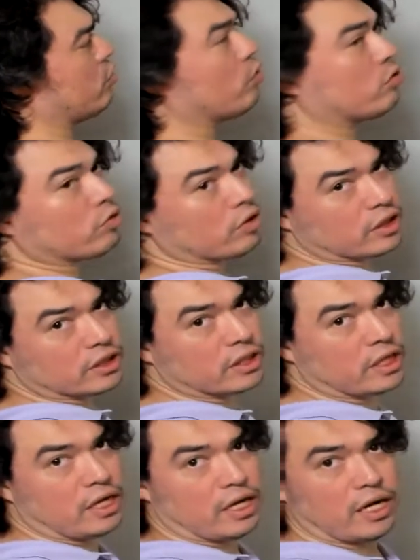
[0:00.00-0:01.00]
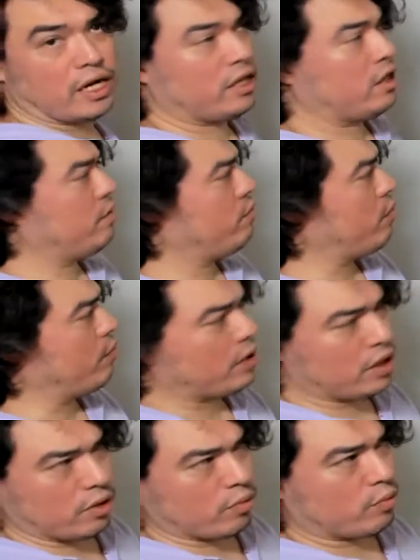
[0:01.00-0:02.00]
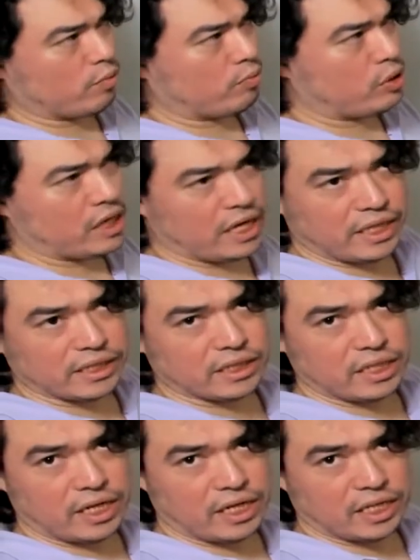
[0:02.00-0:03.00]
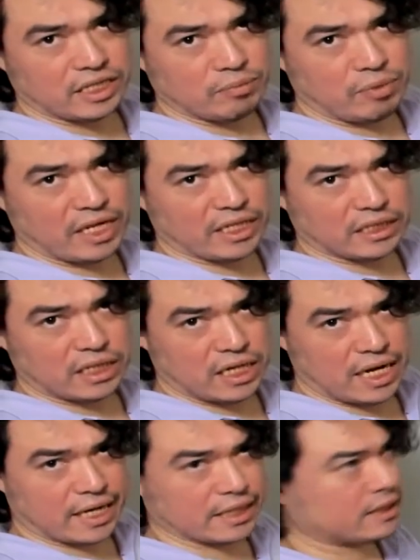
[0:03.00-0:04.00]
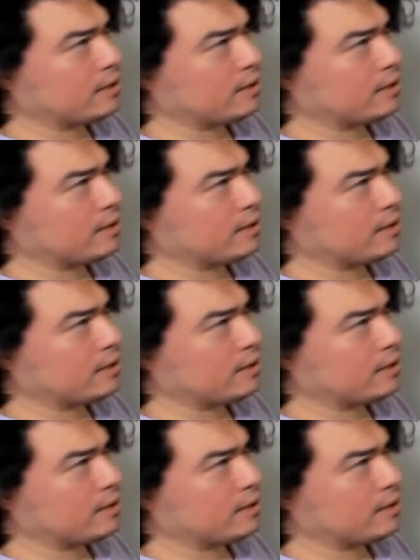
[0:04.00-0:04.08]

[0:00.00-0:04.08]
to us, and therefore I'm going to place in its place an x.